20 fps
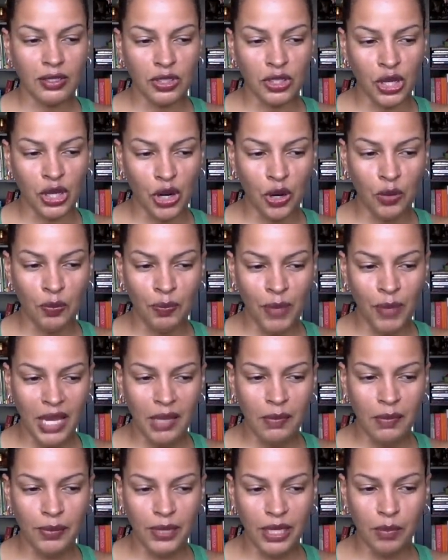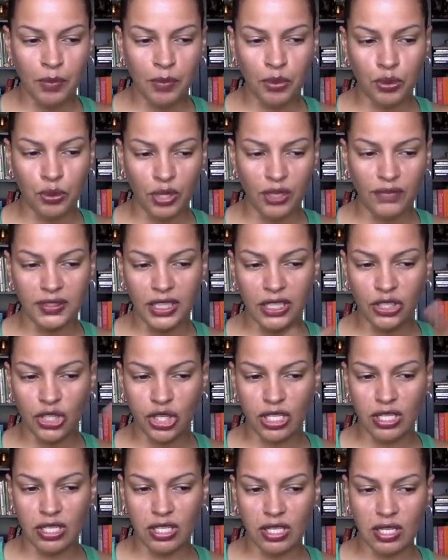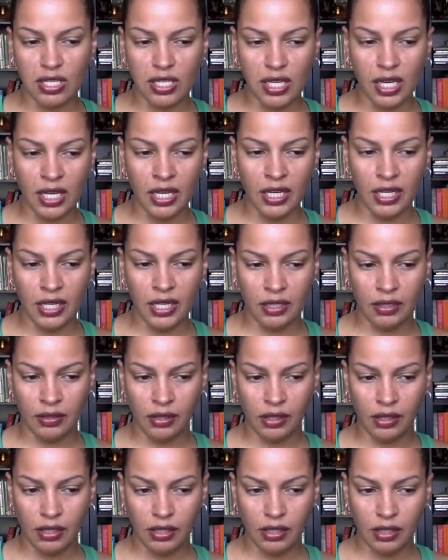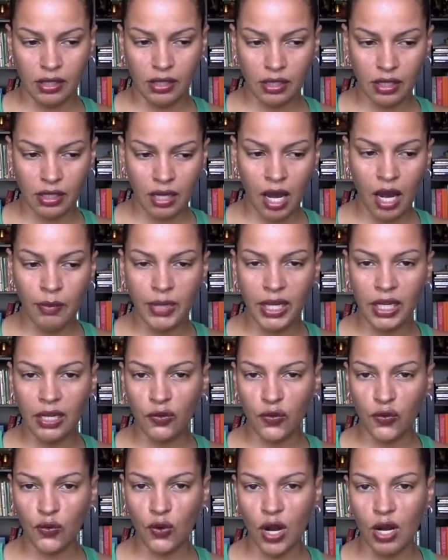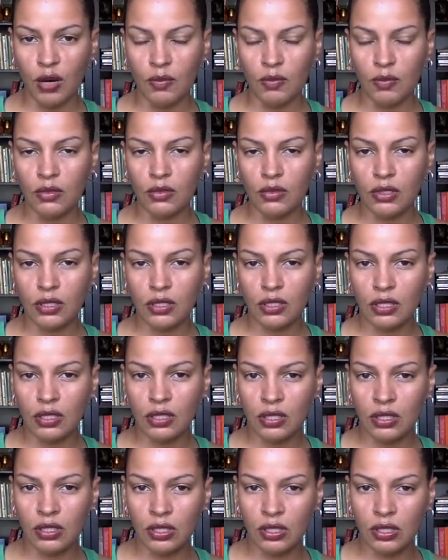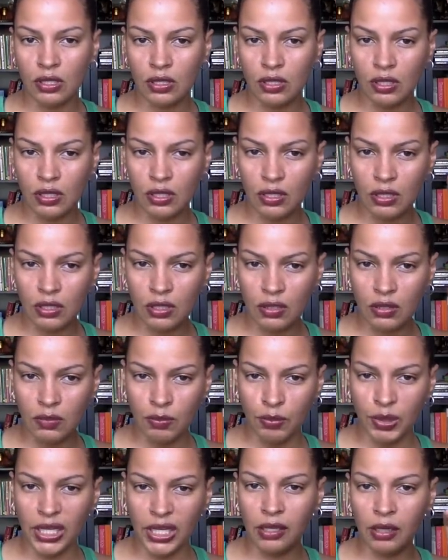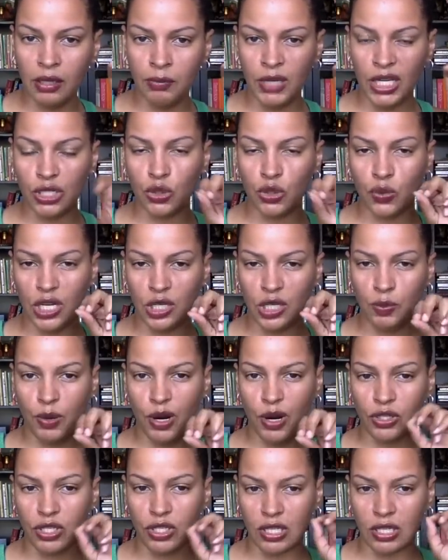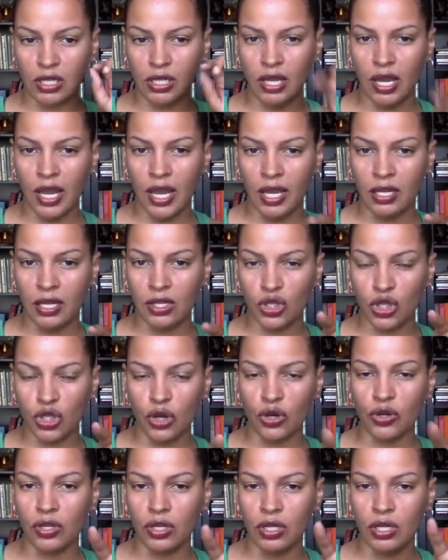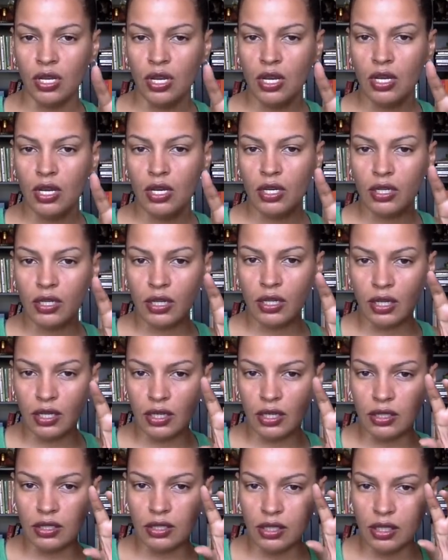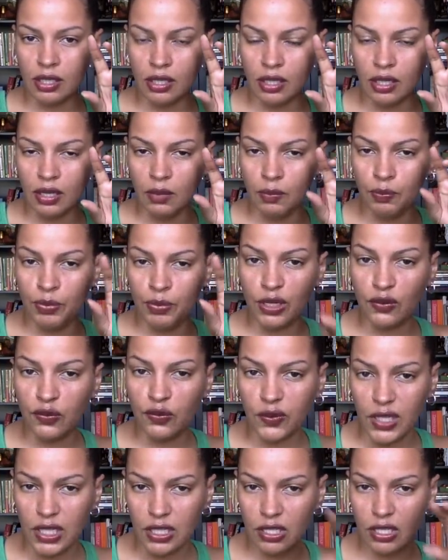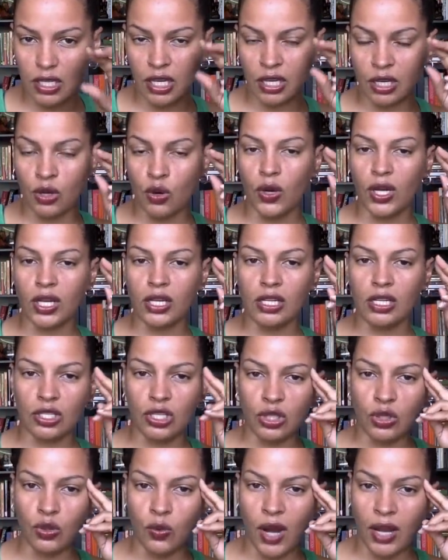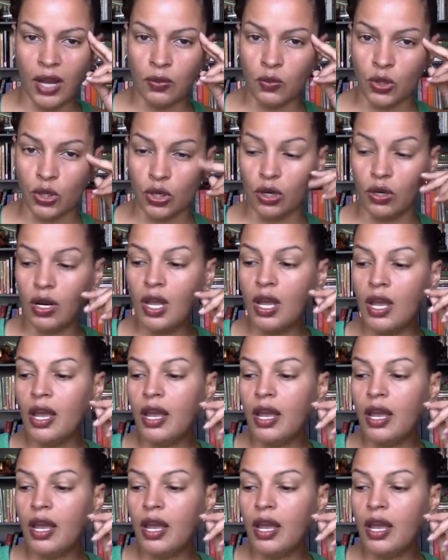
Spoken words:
there may be privileges in coming from being a mixed race person and certain benefits in going into the white world.